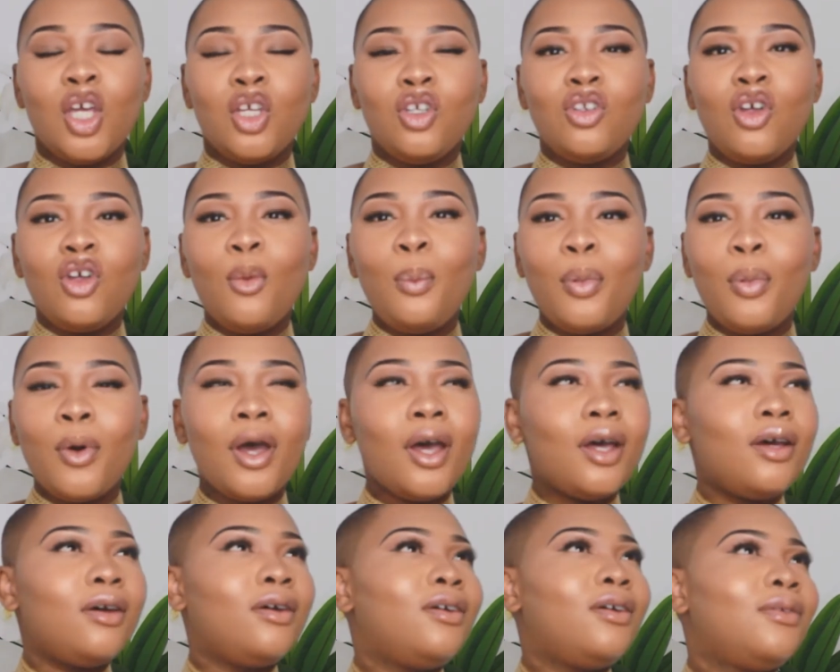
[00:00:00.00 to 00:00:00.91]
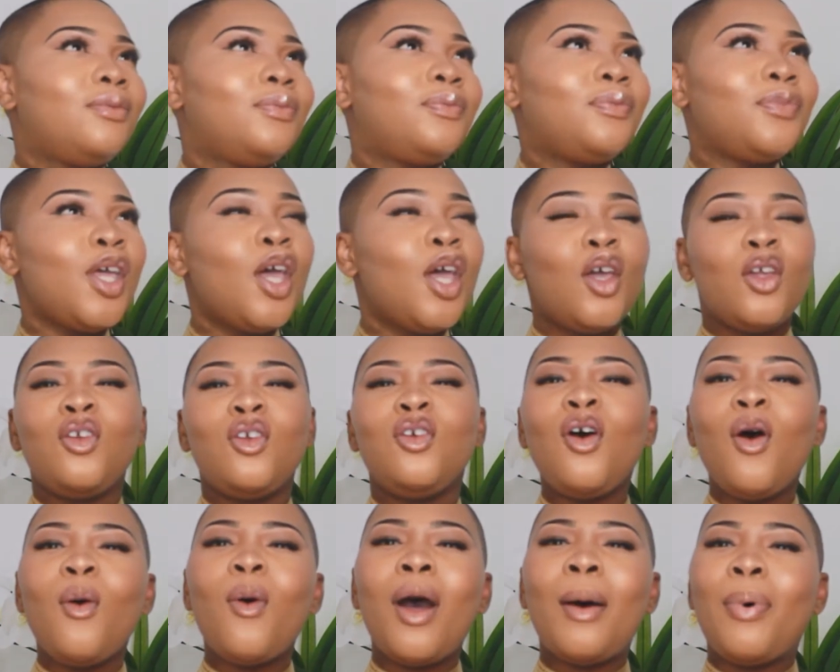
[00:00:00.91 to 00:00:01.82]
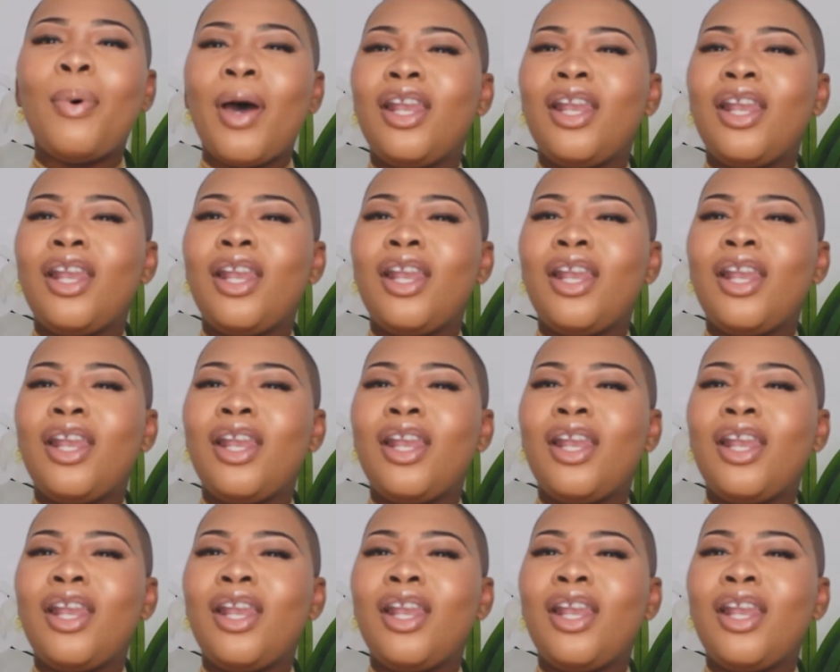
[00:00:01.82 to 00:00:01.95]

You know what